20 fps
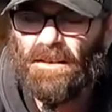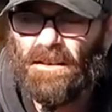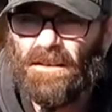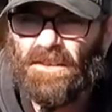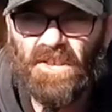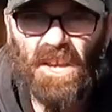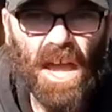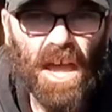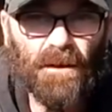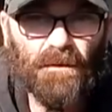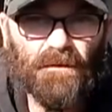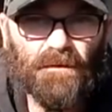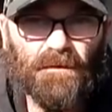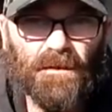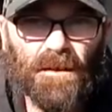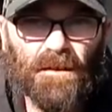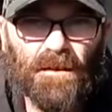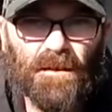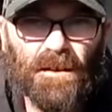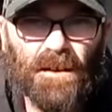Jeff
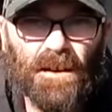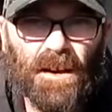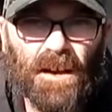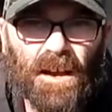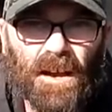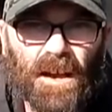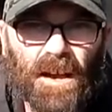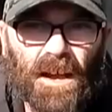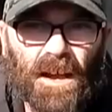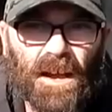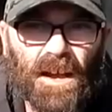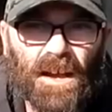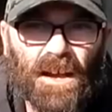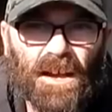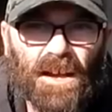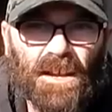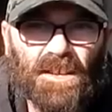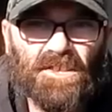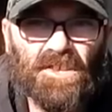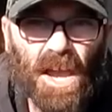
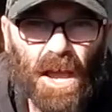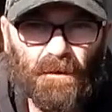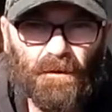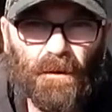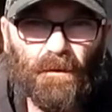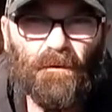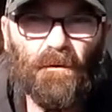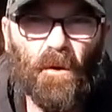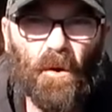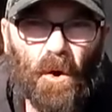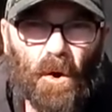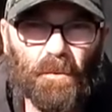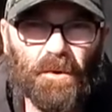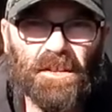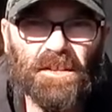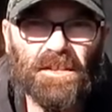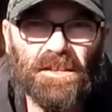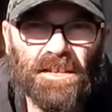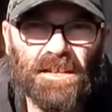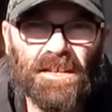Jeff Foreman.